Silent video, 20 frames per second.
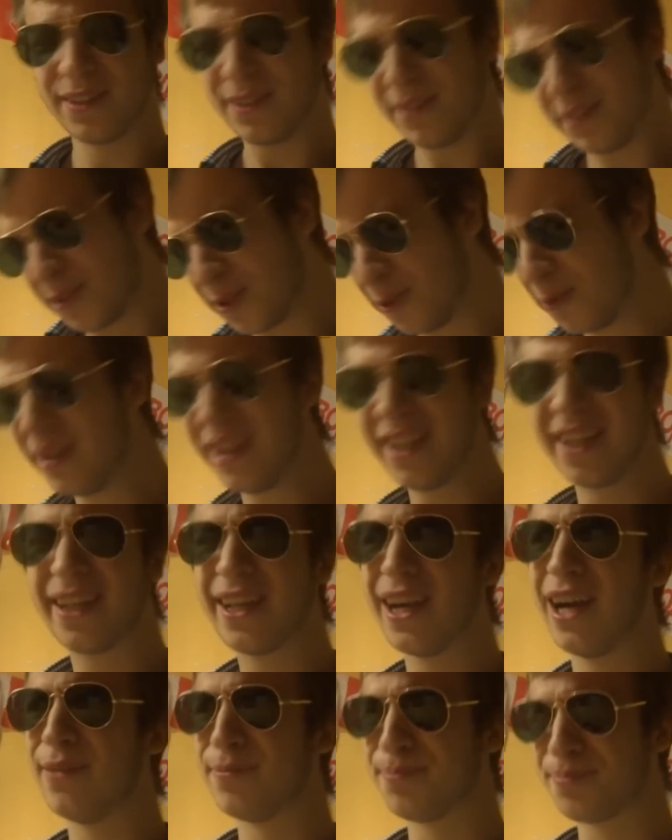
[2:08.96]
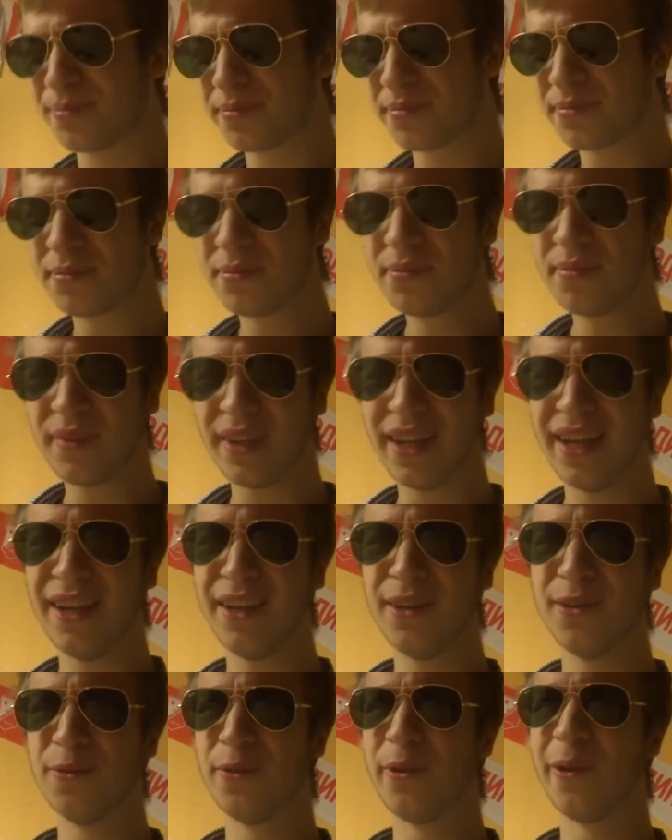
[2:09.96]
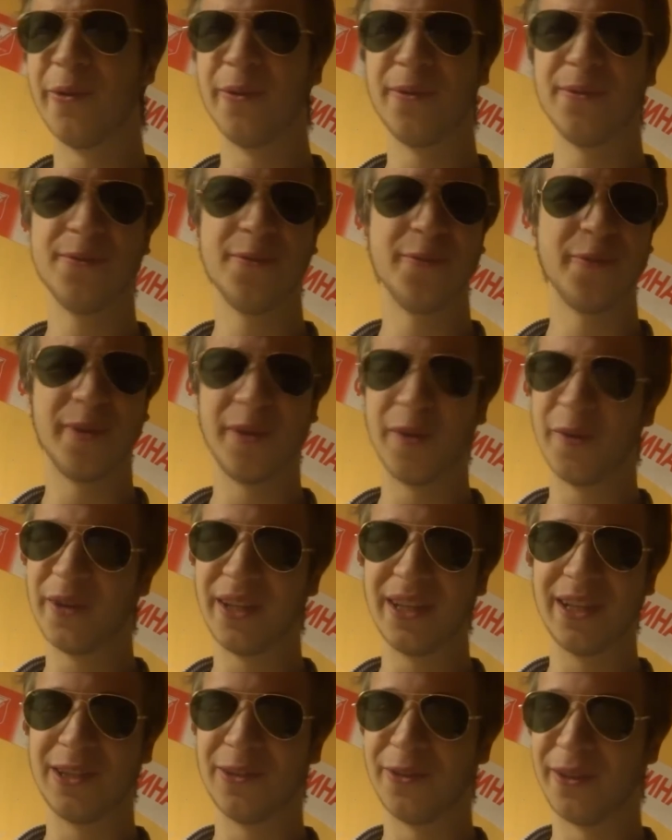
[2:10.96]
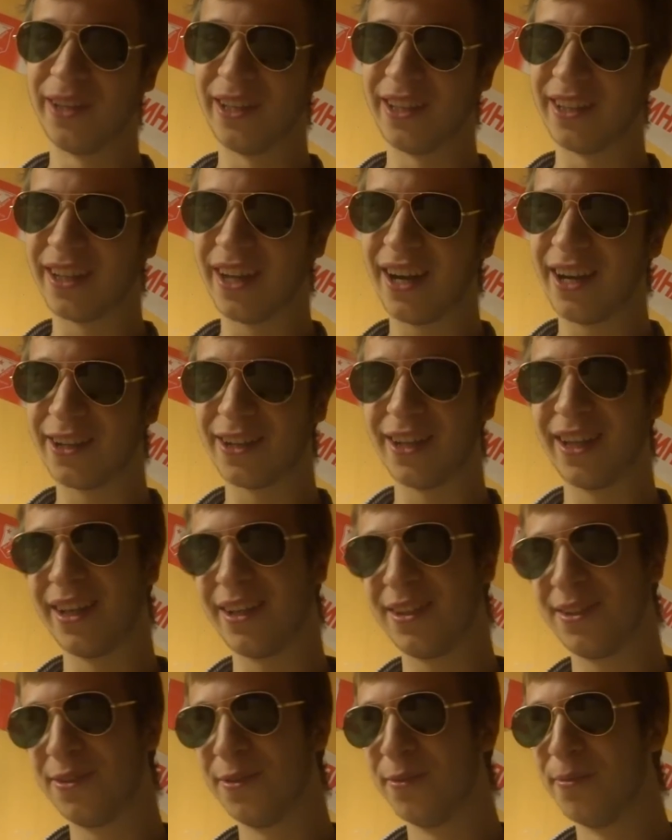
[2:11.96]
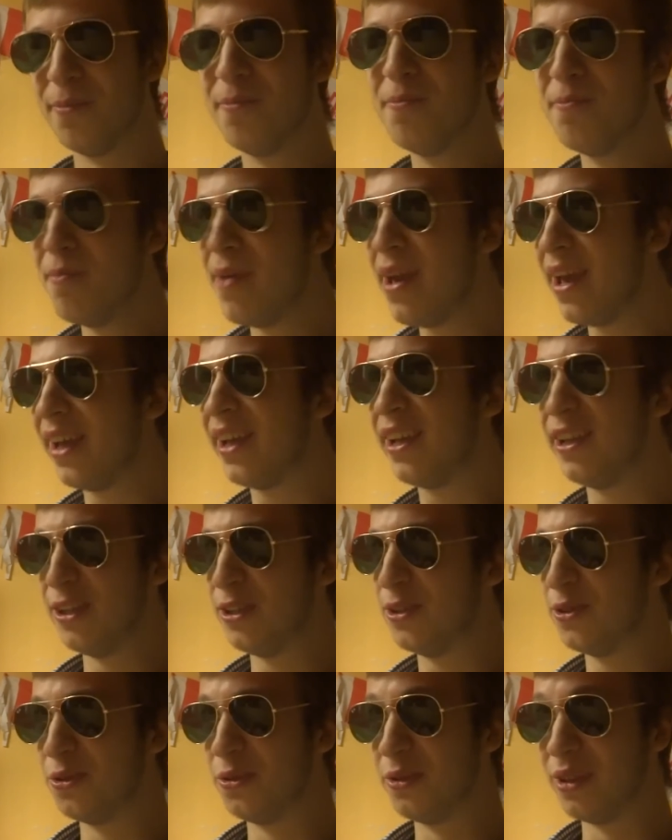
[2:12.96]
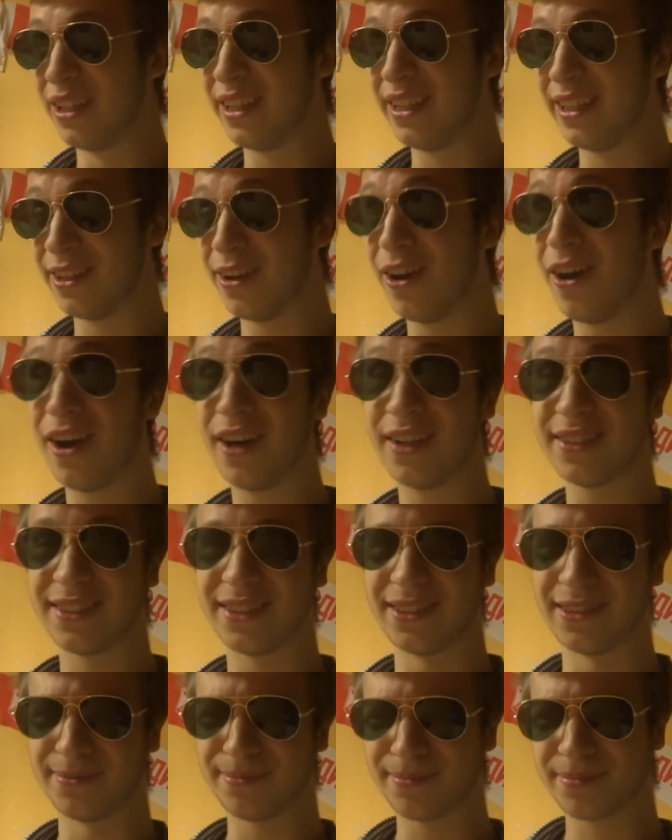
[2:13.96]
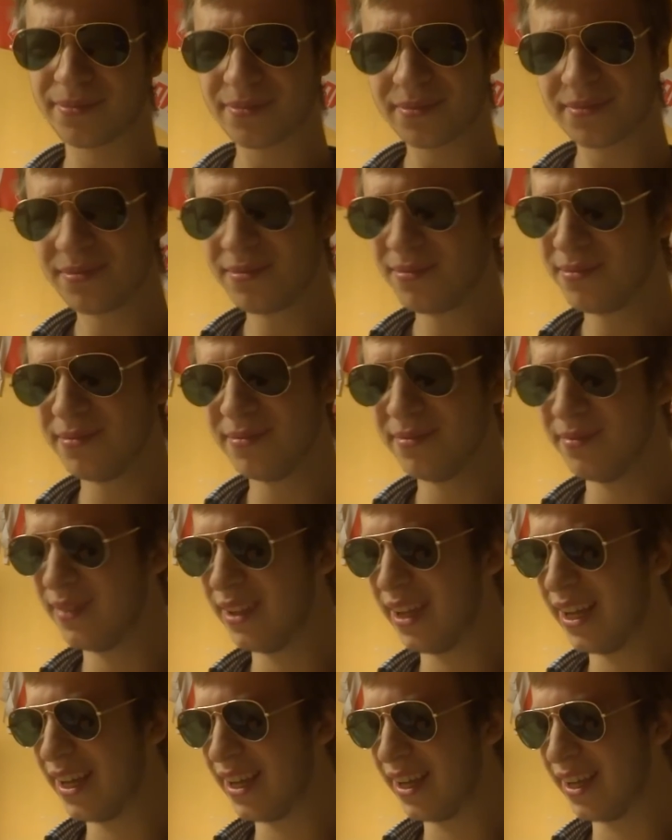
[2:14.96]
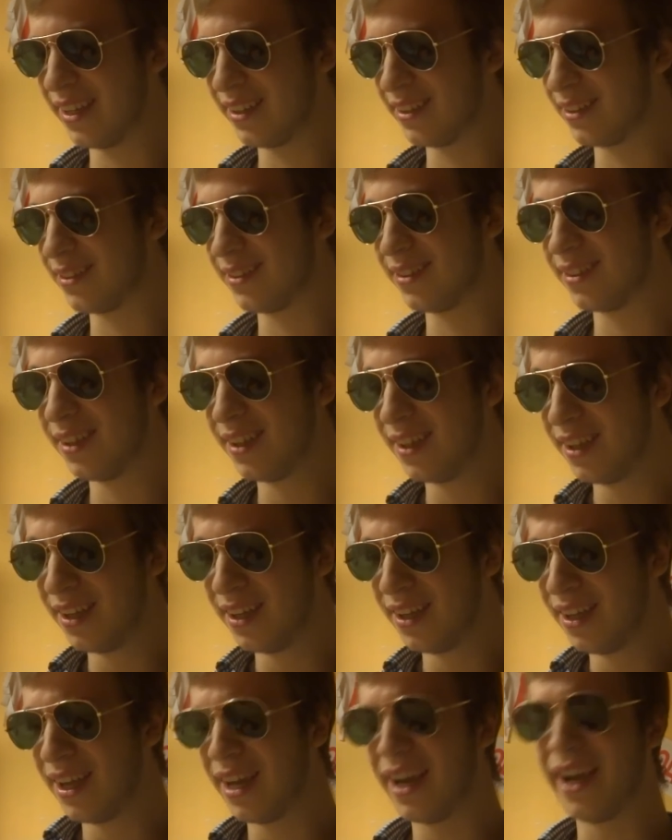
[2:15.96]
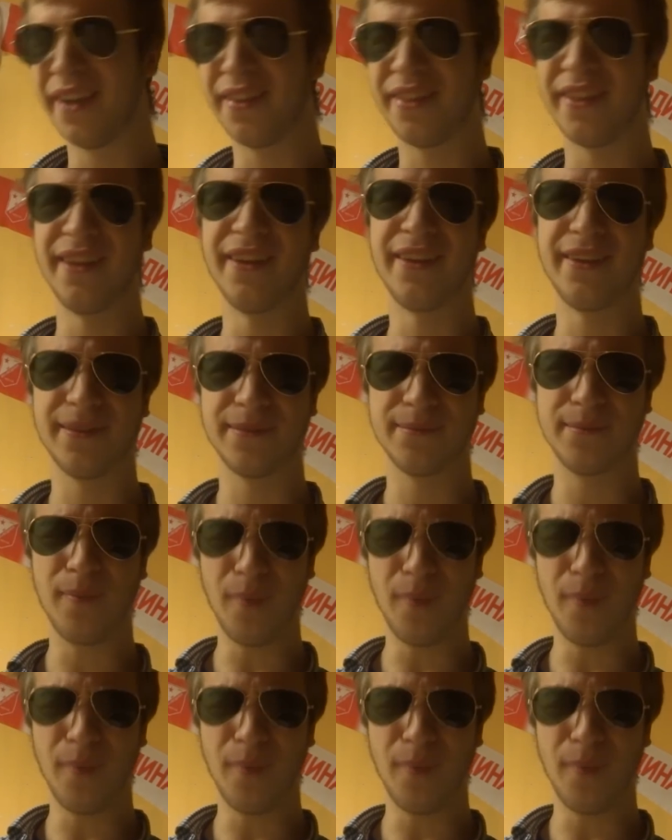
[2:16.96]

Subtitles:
so really come. We're really doing it hard, like to make it really awesome. And I think